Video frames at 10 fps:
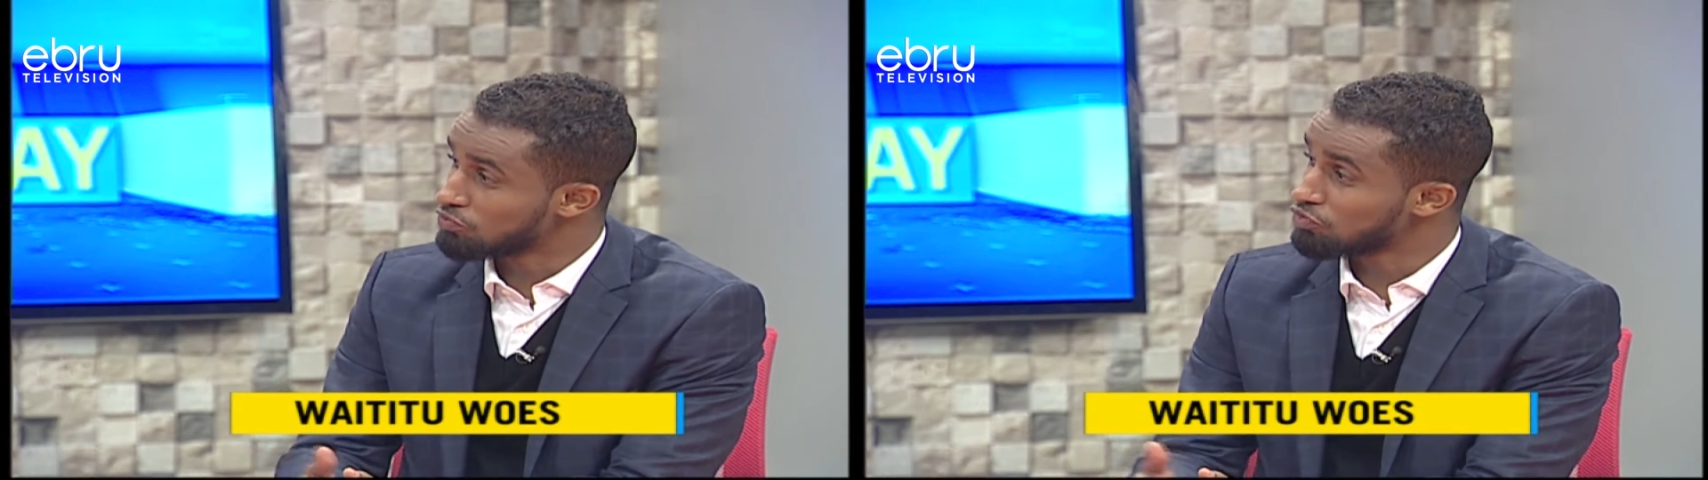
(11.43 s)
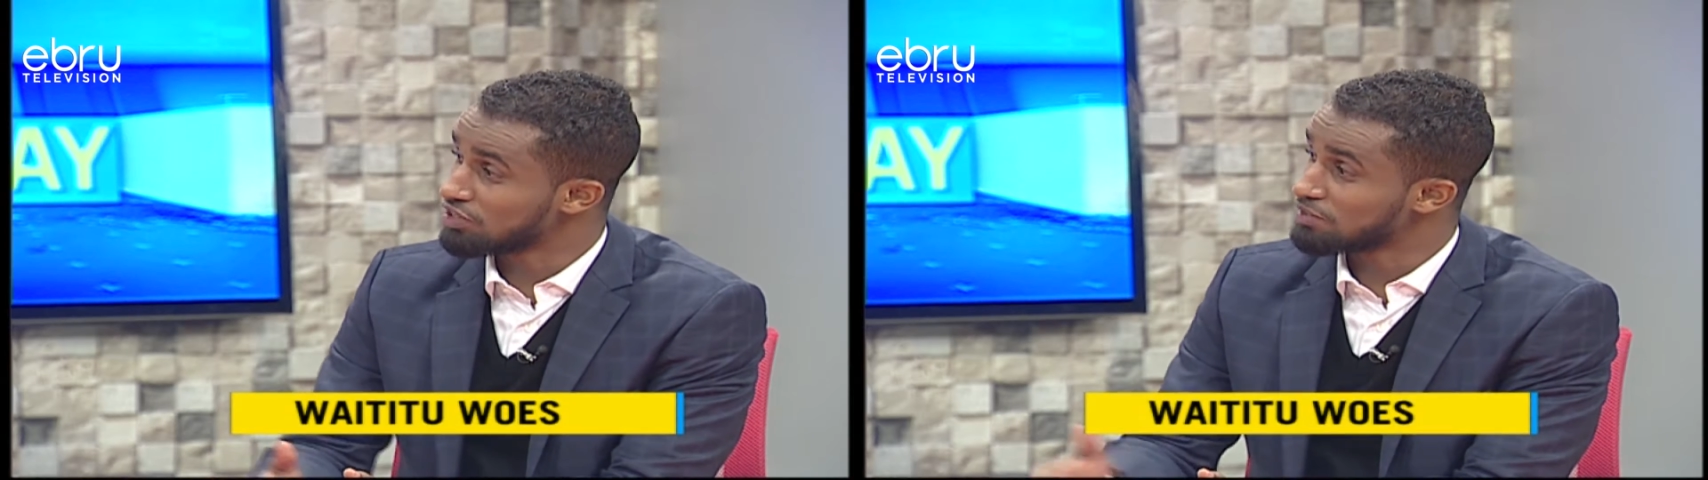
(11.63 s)

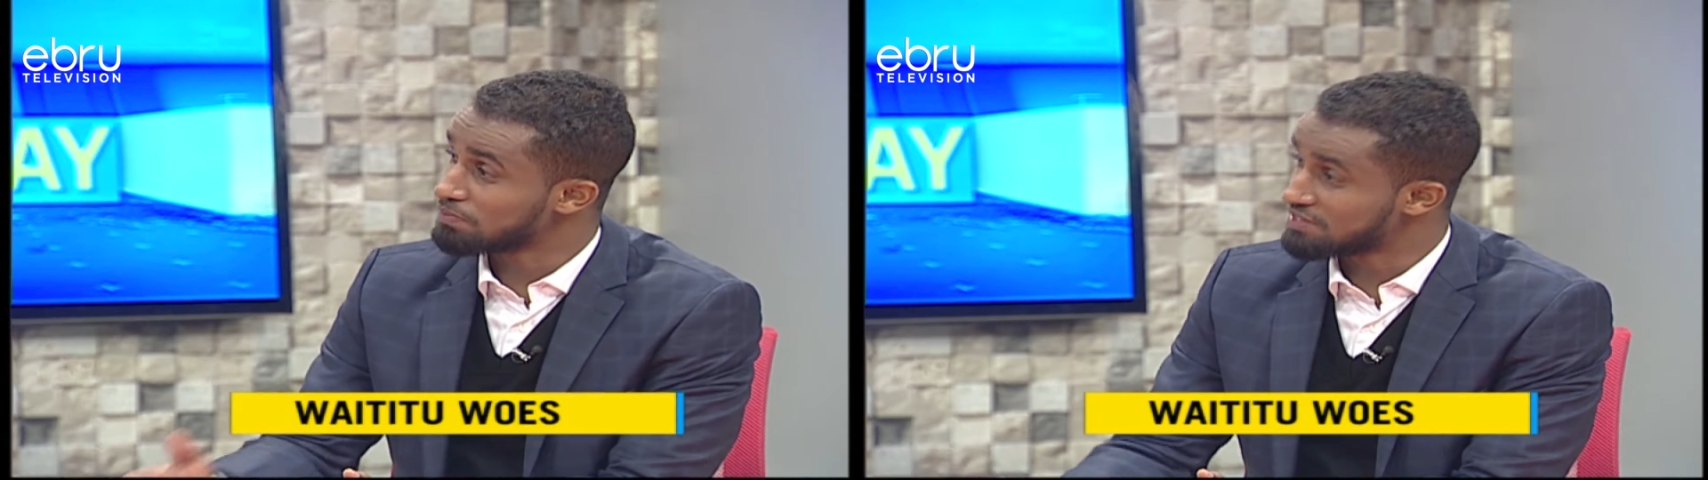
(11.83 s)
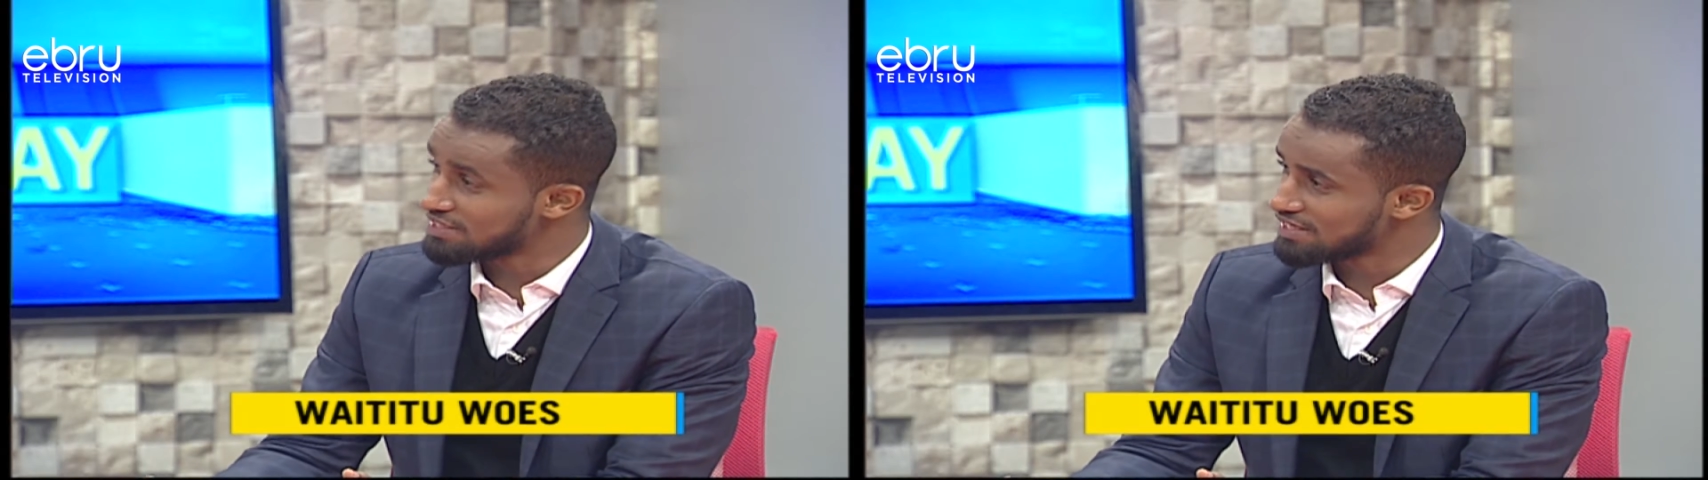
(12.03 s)
for that
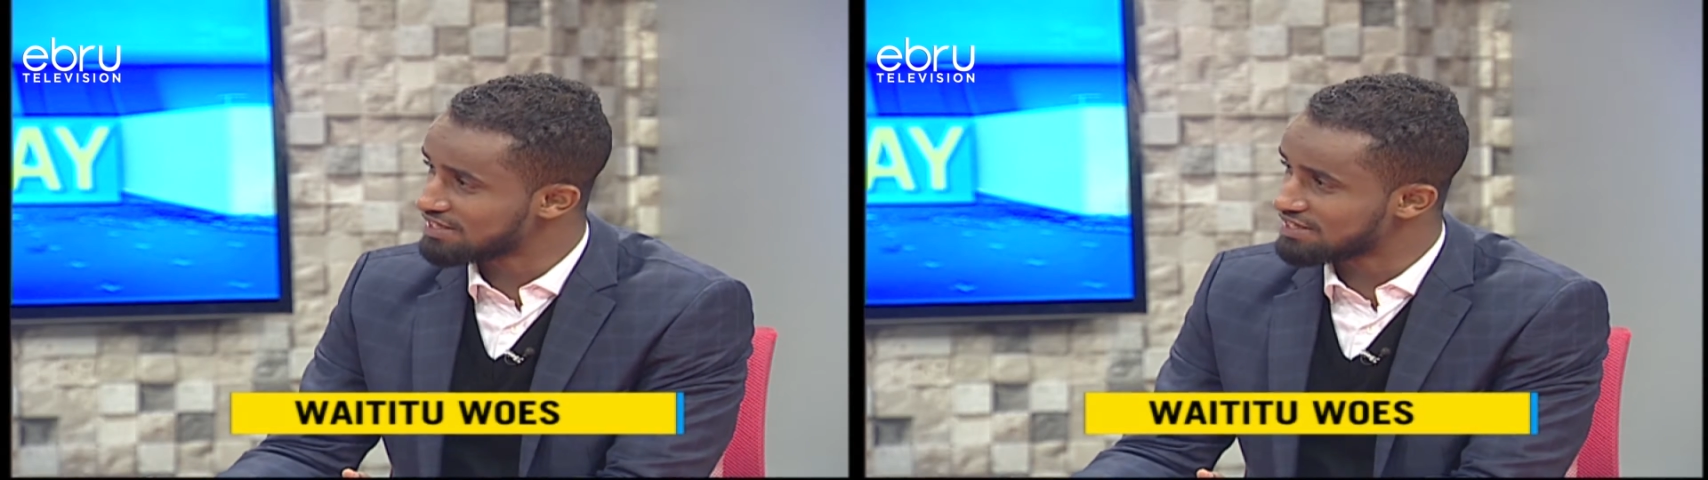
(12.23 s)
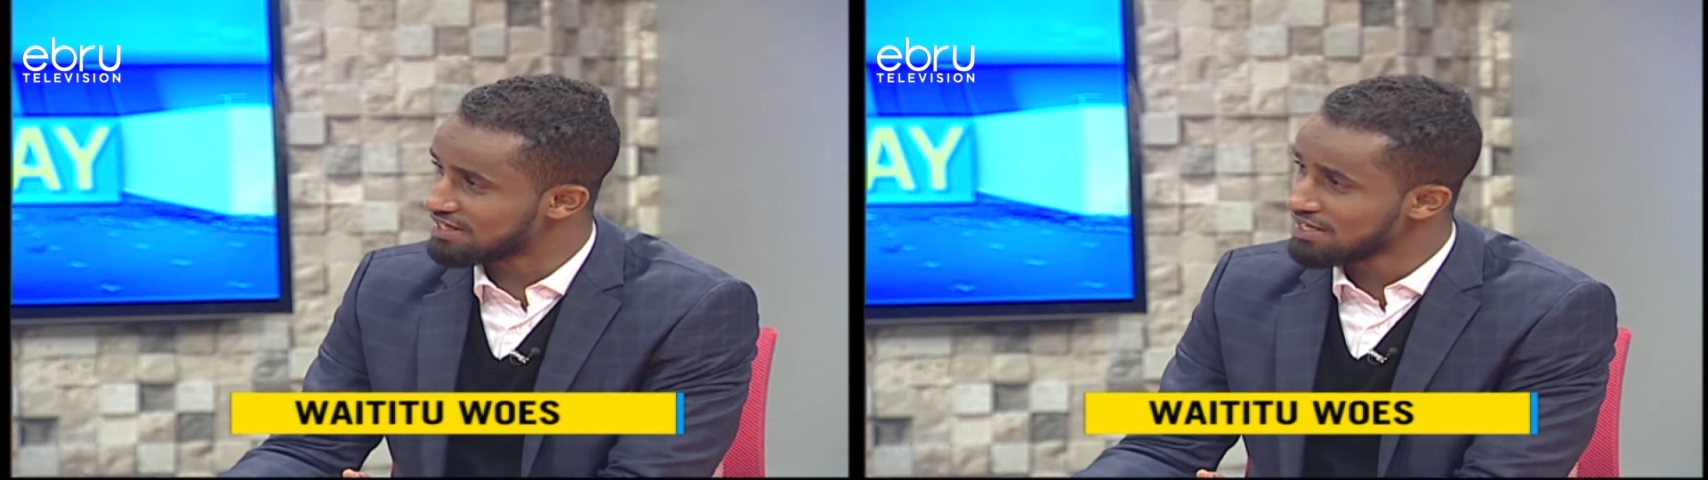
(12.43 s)
particular
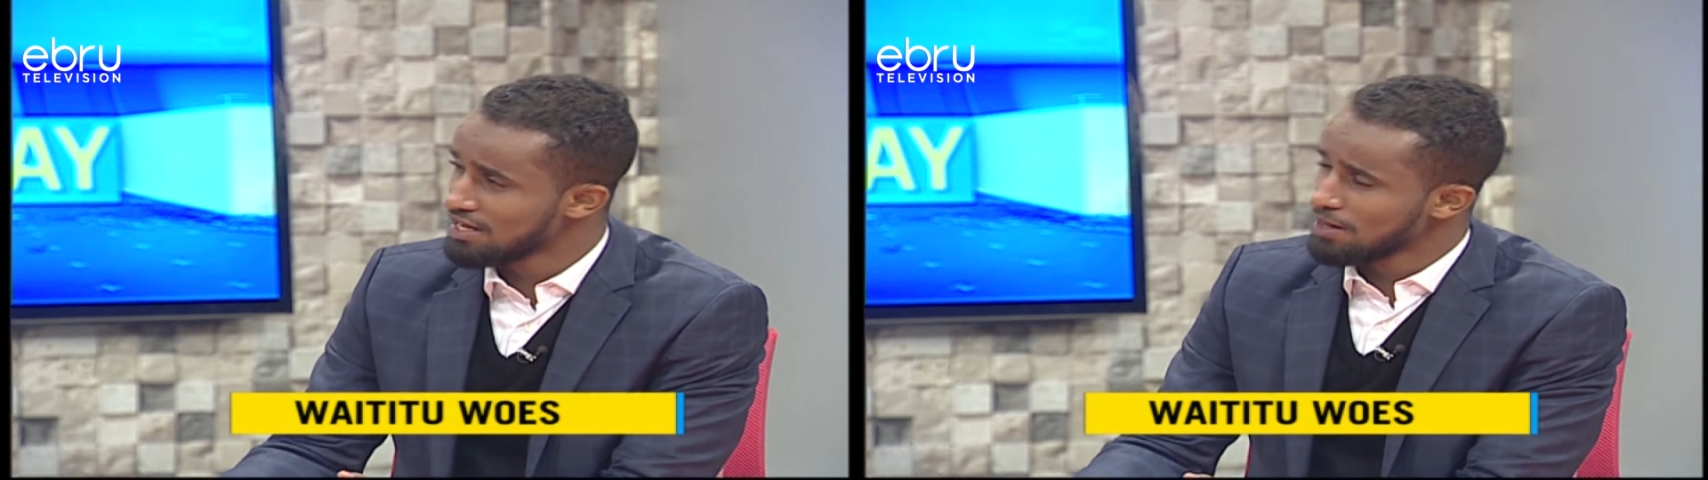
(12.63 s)
day.